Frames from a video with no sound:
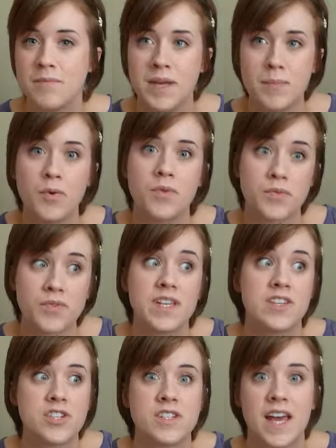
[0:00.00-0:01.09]
people with
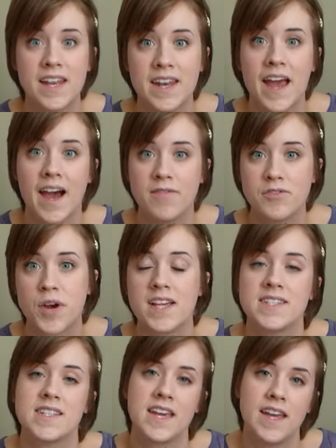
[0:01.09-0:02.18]
rosacea tend to have dry
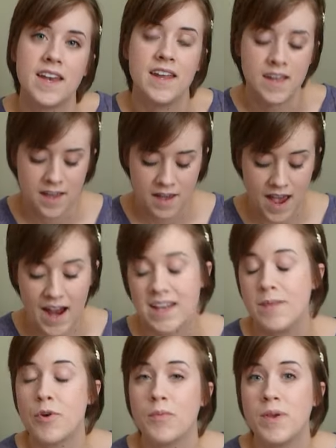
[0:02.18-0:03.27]
skin.
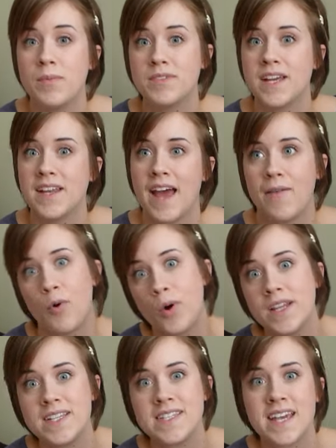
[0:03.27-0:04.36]
Acne prone people tend to have
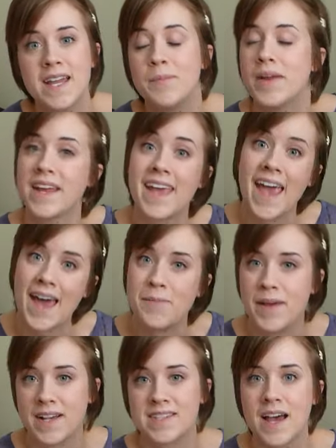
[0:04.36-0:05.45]
oily skin, but it can
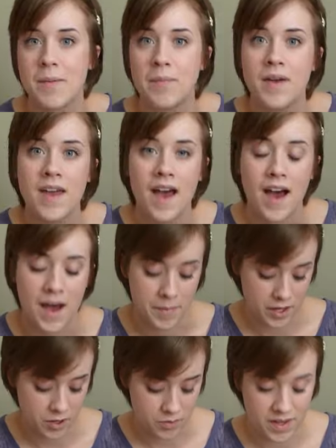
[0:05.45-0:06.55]
mix up
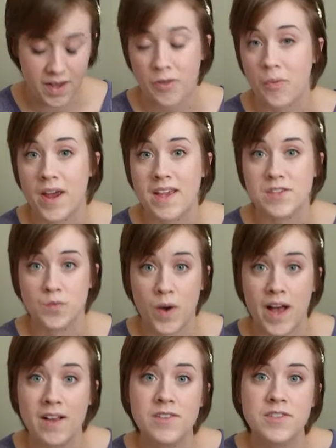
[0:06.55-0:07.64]
and go the other way as
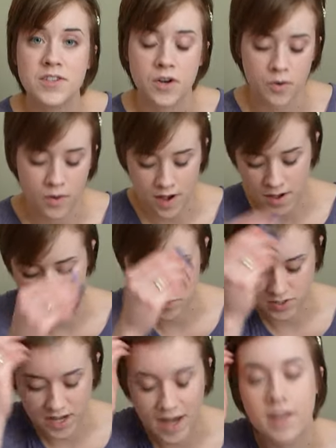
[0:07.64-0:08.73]
well. So
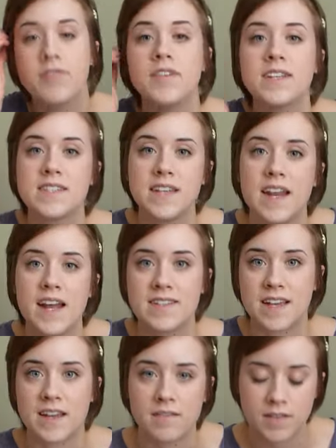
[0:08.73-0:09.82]
just kind of listen in
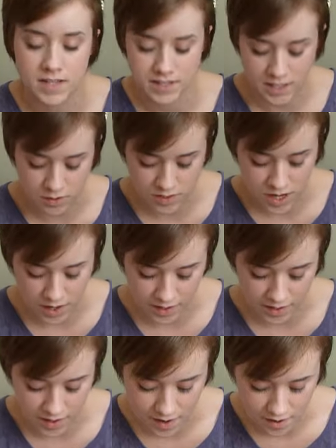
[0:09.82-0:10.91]
as I continue
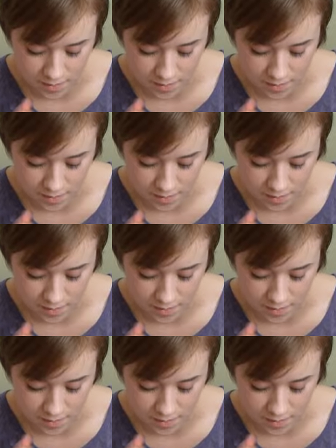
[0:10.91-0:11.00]
talking